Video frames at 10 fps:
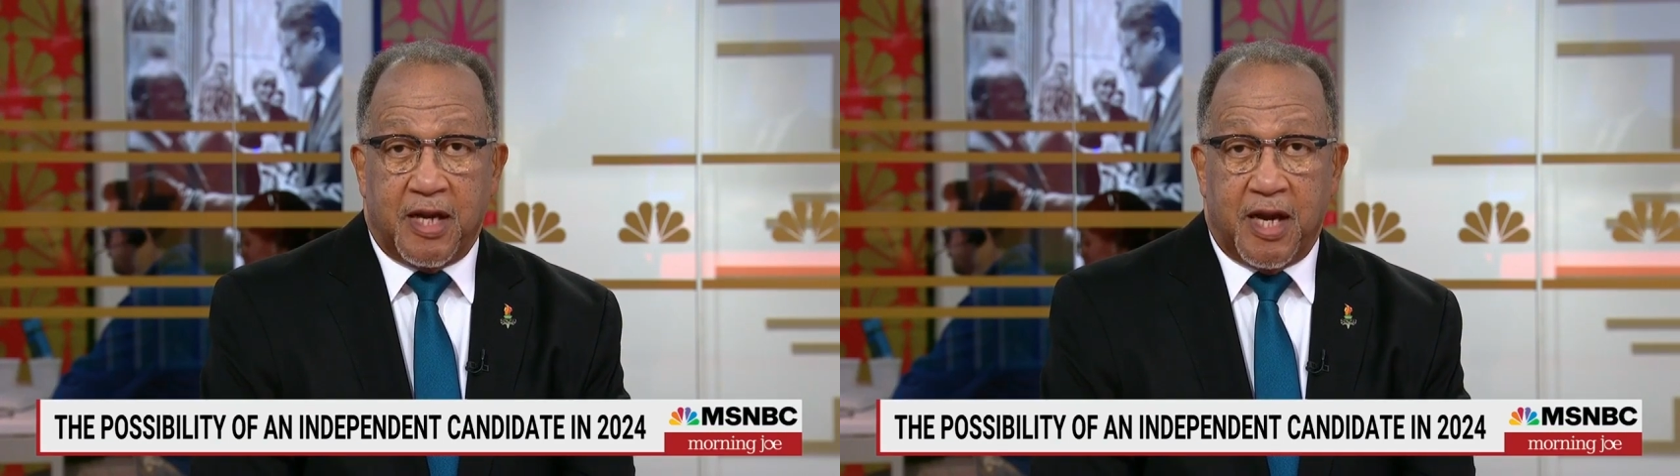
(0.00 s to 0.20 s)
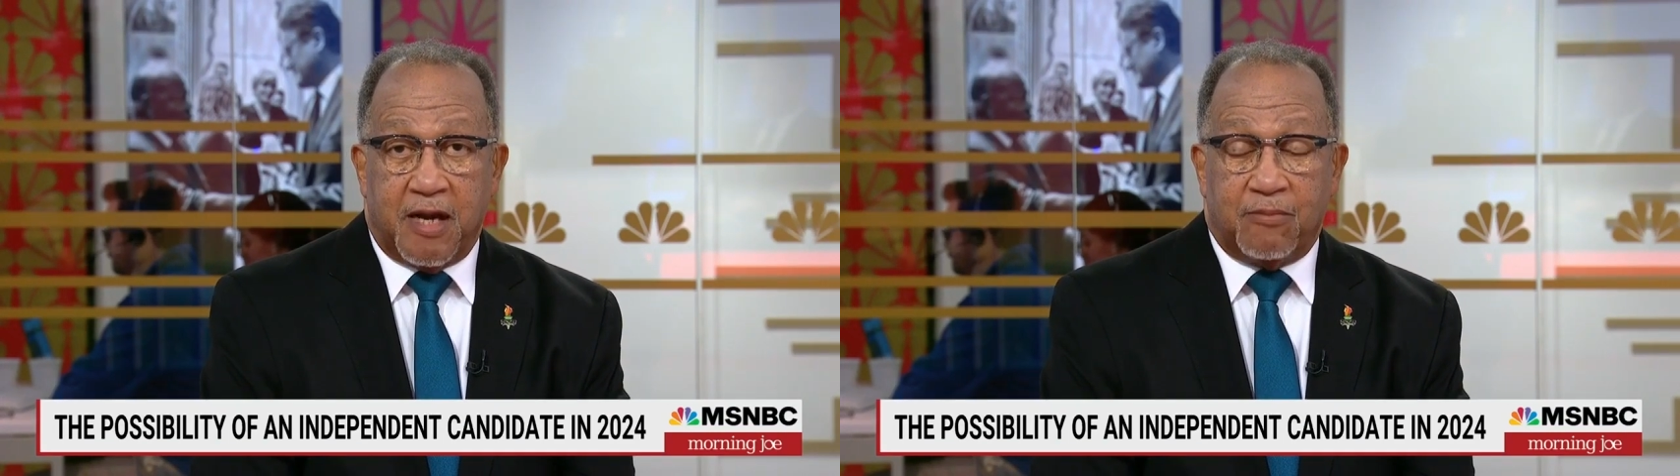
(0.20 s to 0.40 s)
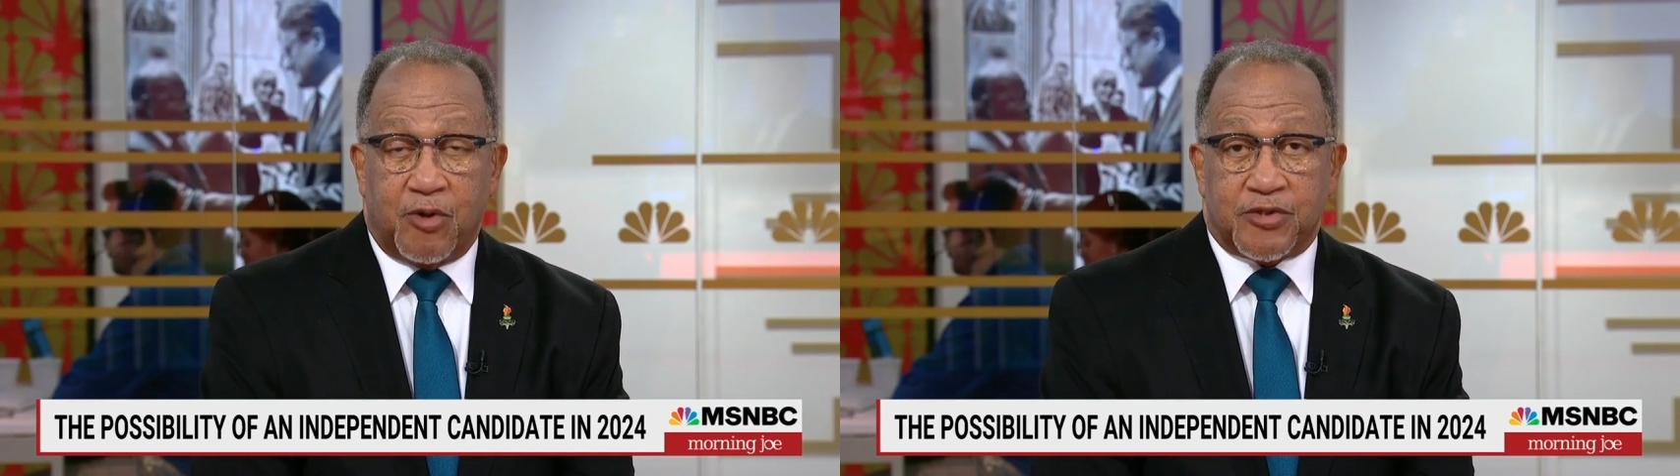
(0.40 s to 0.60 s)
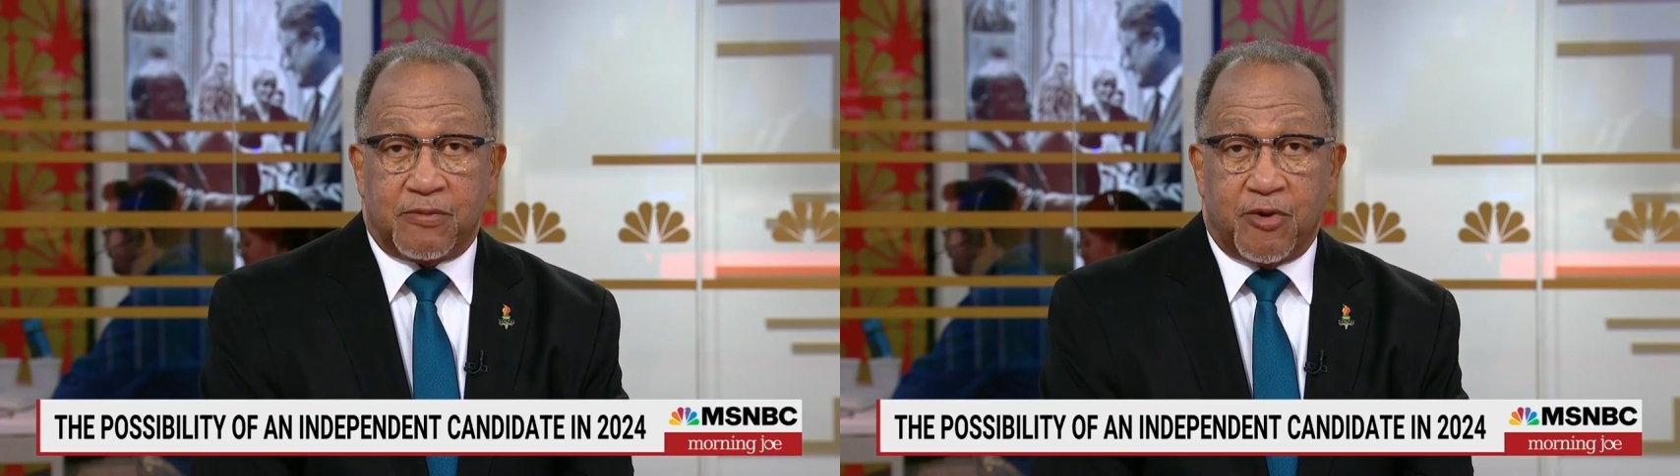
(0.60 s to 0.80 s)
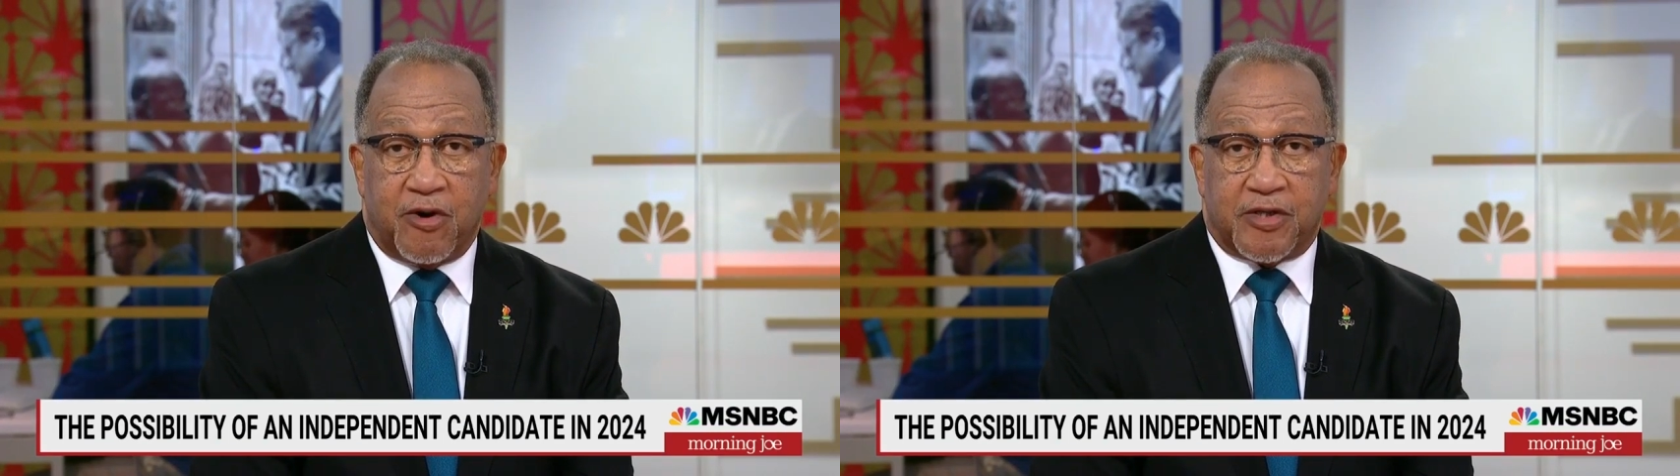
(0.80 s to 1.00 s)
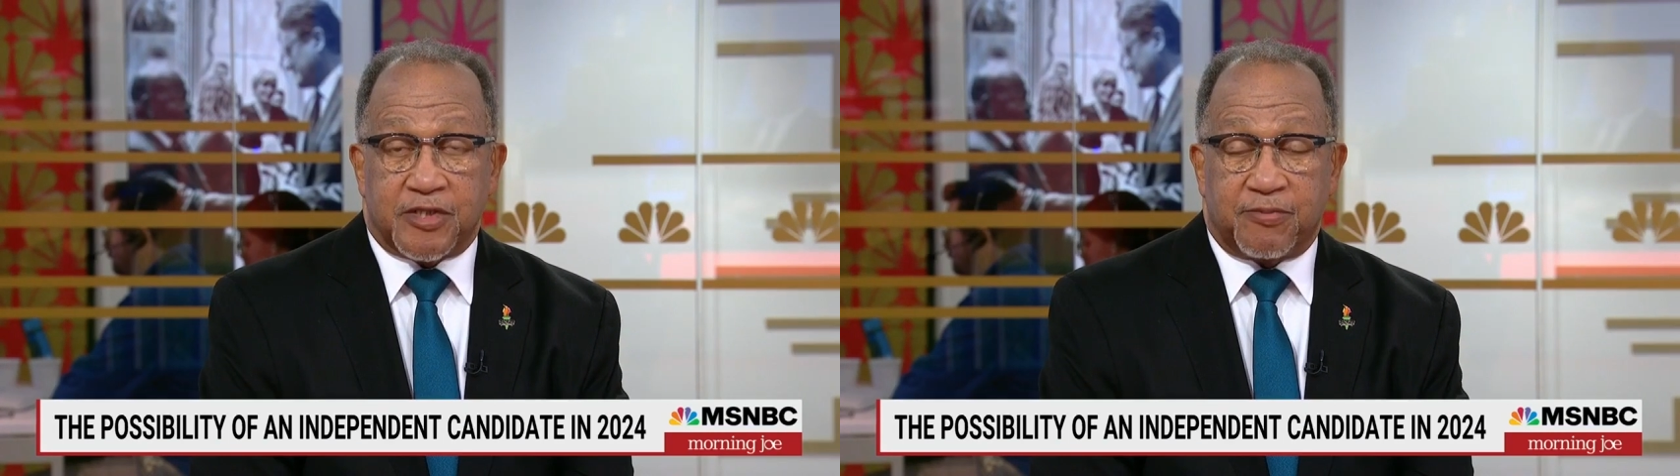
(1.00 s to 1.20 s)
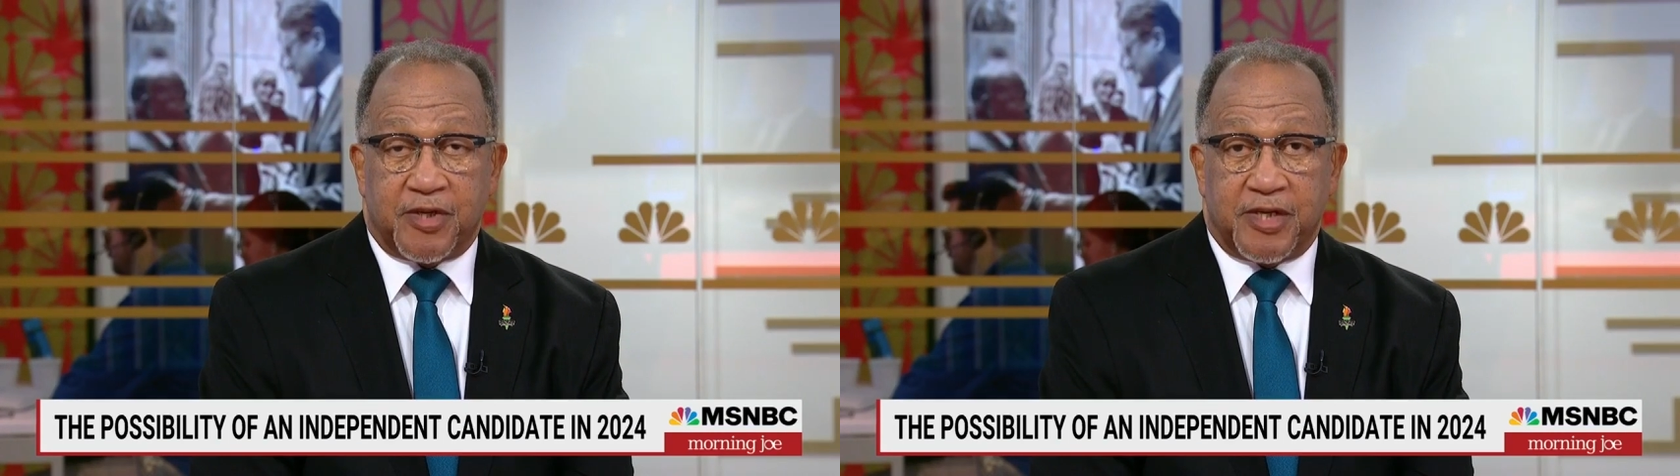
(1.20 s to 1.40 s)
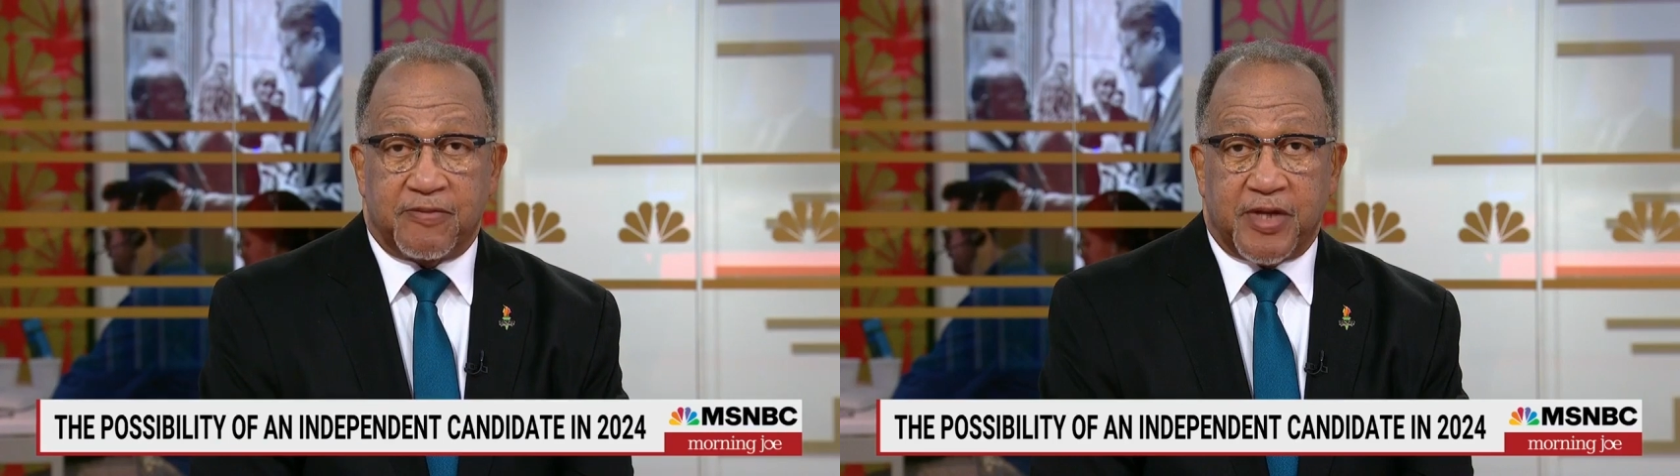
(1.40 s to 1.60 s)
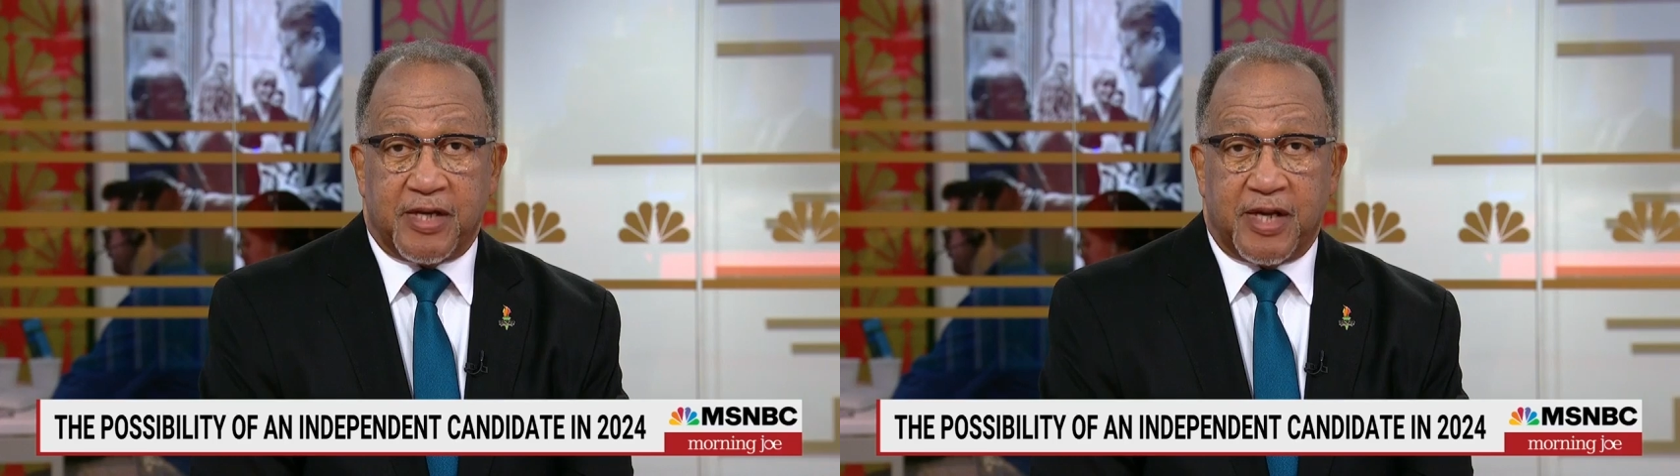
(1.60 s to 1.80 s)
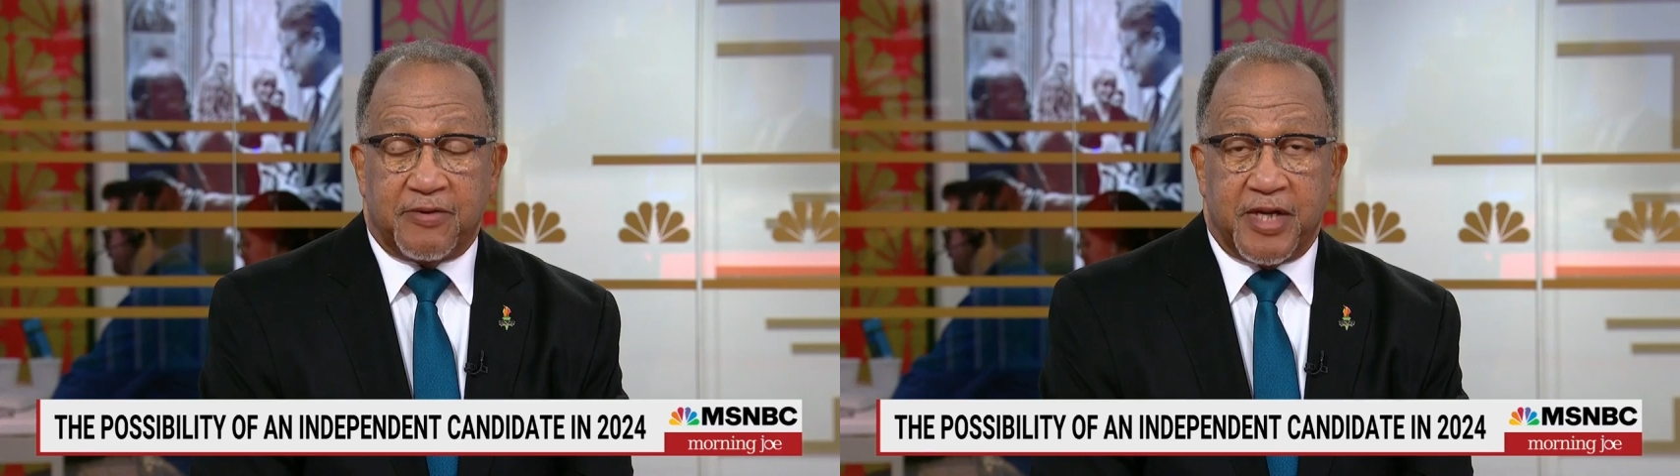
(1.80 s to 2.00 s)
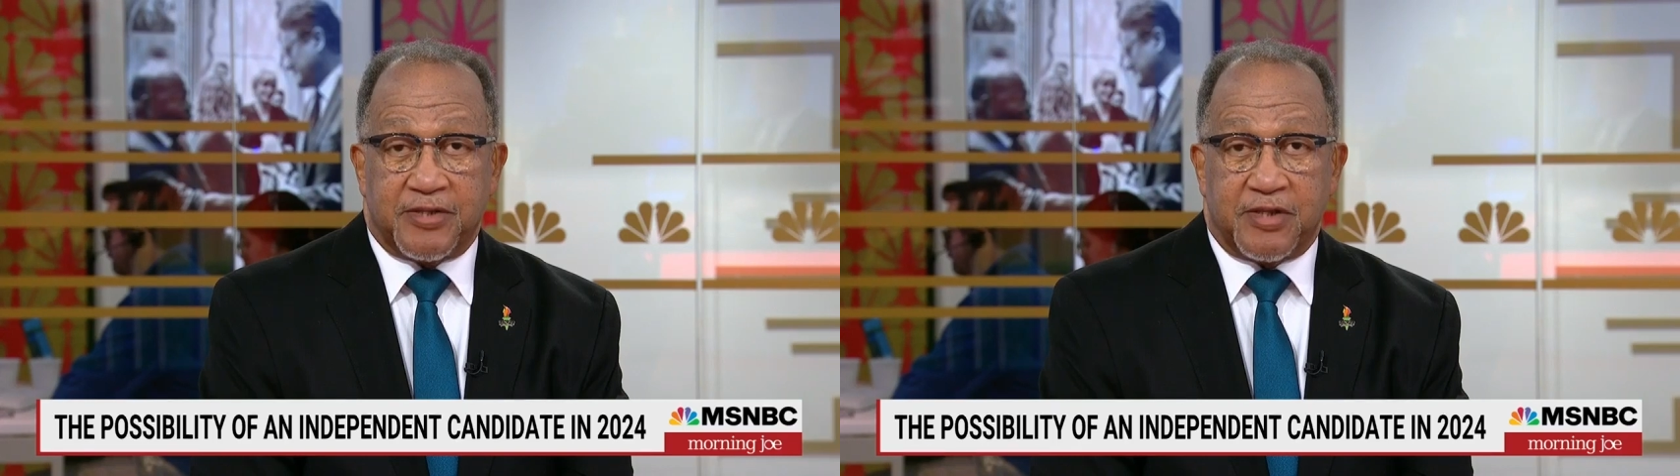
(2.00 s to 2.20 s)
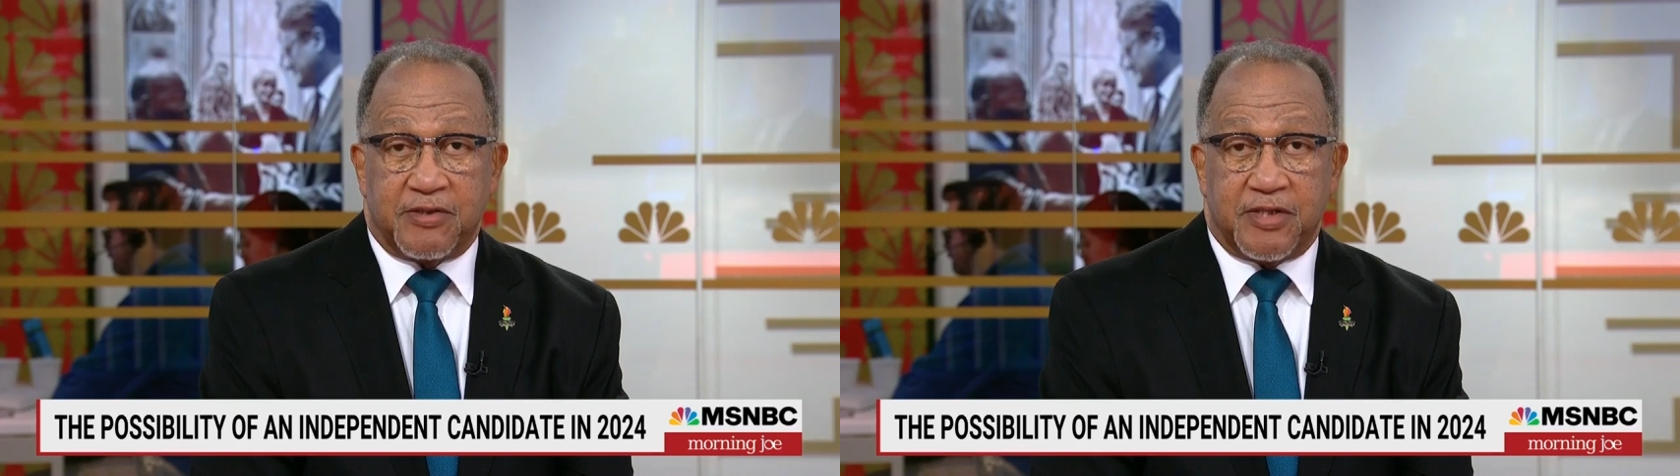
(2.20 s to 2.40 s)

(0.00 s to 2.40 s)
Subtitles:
and most Americans believe that our nation